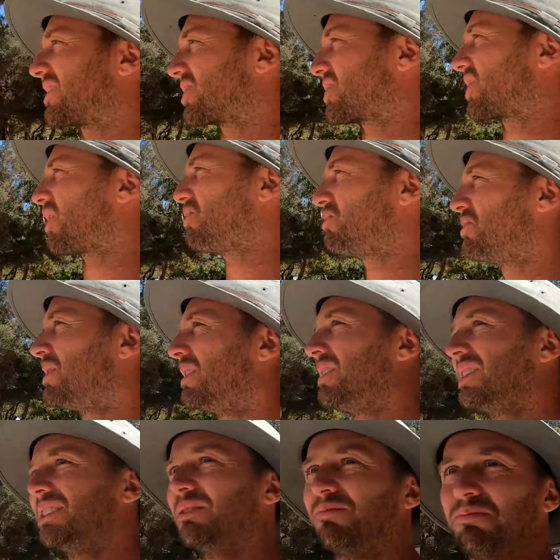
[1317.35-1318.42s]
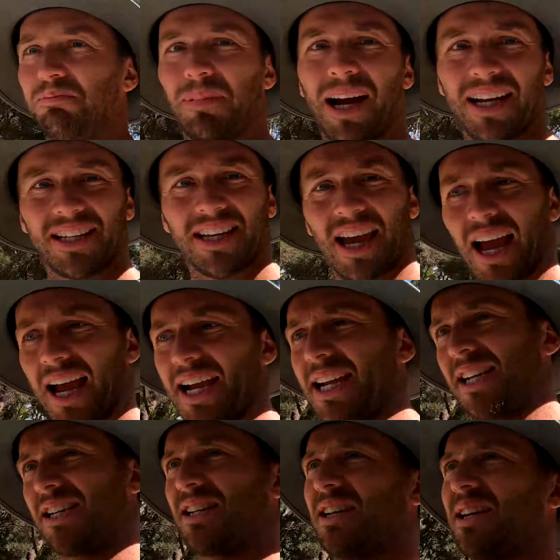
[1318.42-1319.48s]
It's so
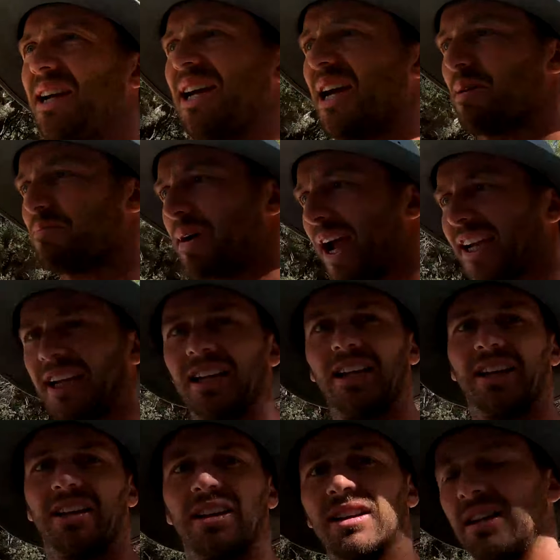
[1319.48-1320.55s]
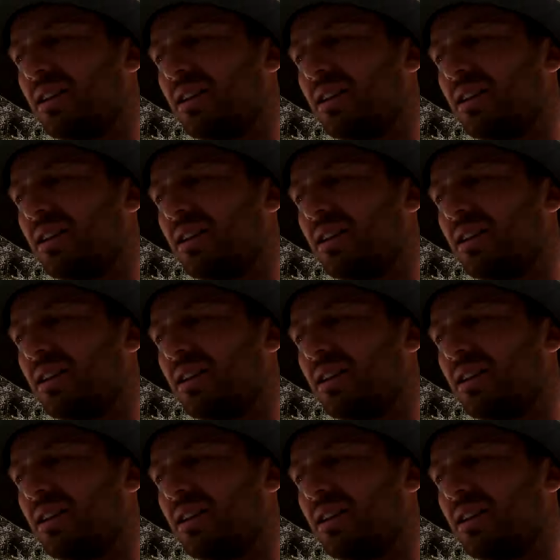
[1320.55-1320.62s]
maintained, immaculate,